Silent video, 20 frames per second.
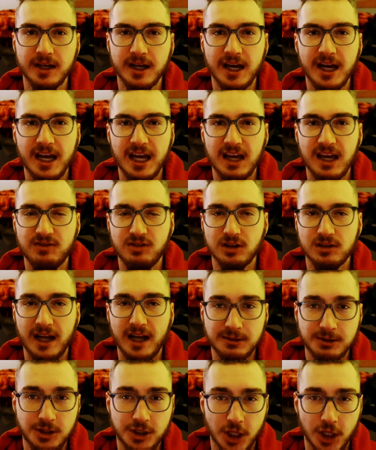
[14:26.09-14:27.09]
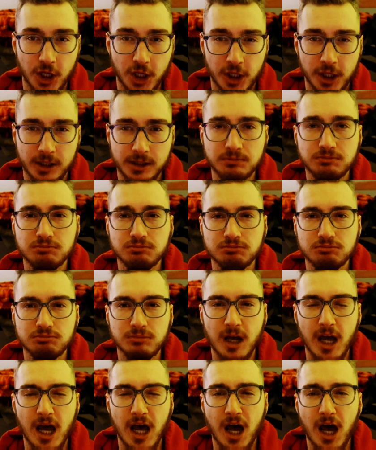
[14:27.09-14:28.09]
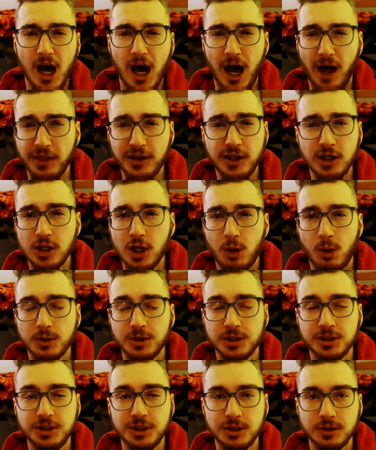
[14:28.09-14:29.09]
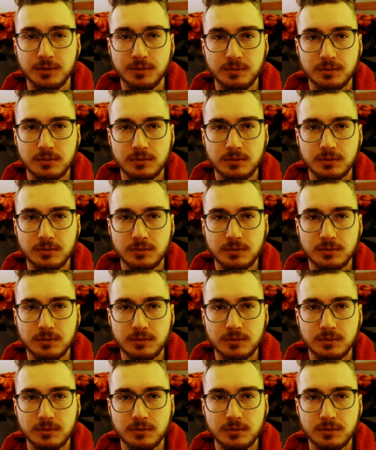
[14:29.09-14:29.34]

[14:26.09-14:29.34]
If you liked what you heard, I think you know what to do.